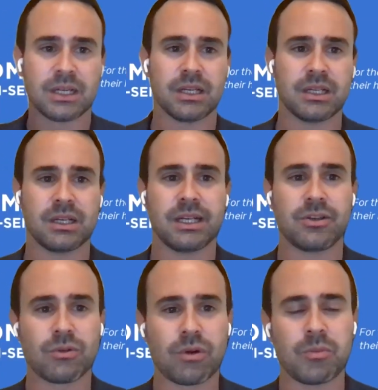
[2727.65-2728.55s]
In
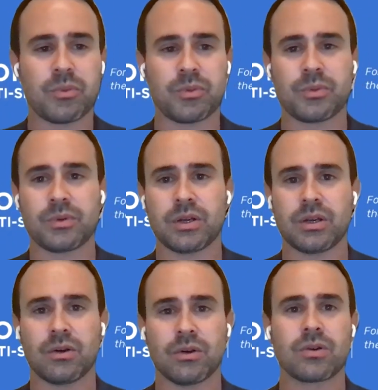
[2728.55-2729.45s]
Europe,
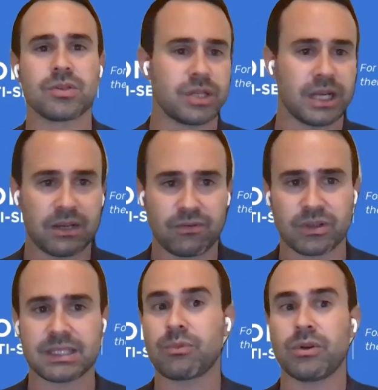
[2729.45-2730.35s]
Holocaust denial, for
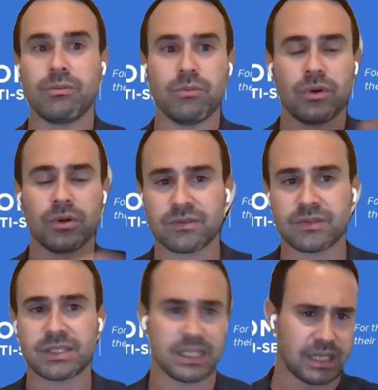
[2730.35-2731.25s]
example, in most of
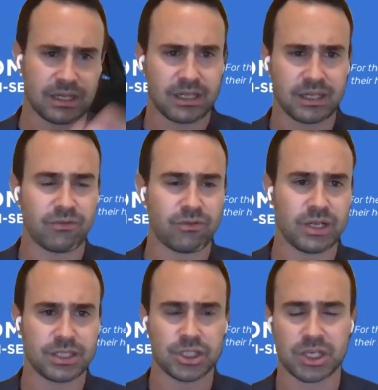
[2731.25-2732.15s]
states like in
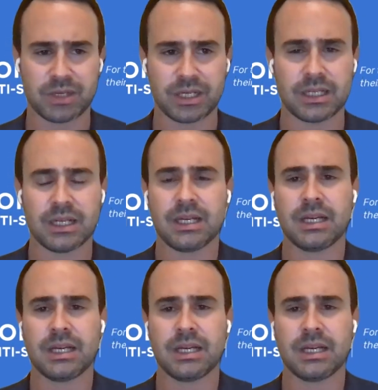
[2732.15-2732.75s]
France, in Germany,